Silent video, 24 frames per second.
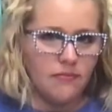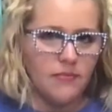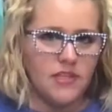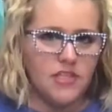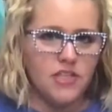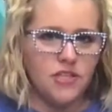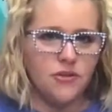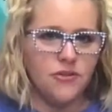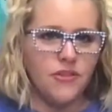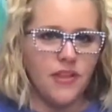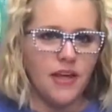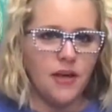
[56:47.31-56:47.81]

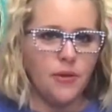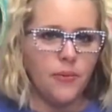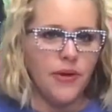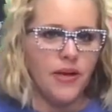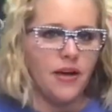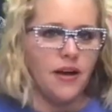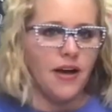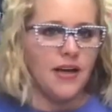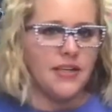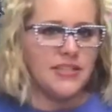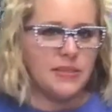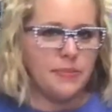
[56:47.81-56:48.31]
Do you think we
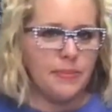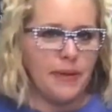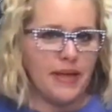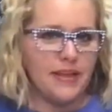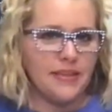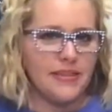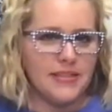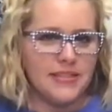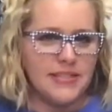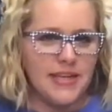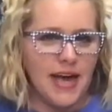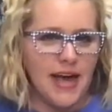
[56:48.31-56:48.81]
ought to
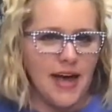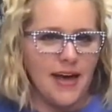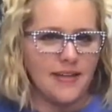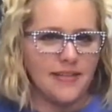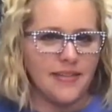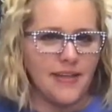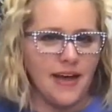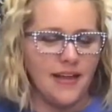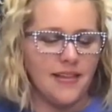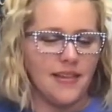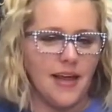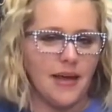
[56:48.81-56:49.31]
paint the tag
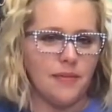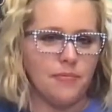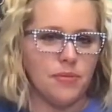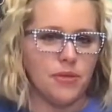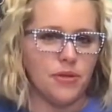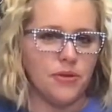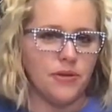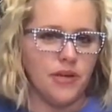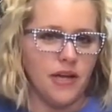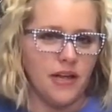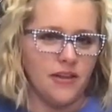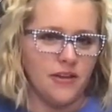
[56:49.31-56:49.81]
that light
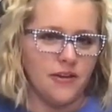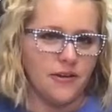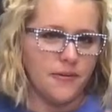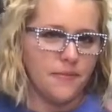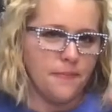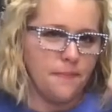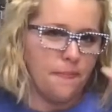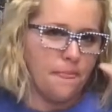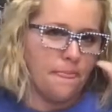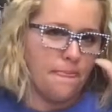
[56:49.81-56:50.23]
blue color?